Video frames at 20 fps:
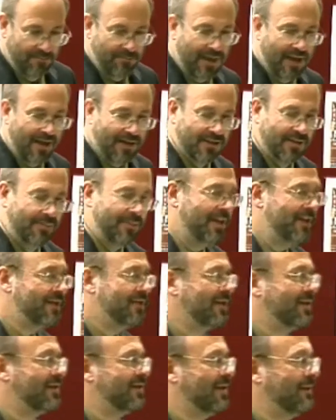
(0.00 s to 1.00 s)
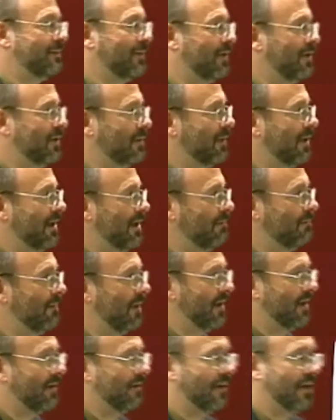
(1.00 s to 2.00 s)
Back to basics, I'm going to blame
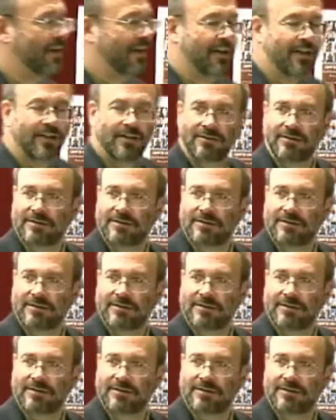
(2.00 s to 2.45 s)
Mike Wright.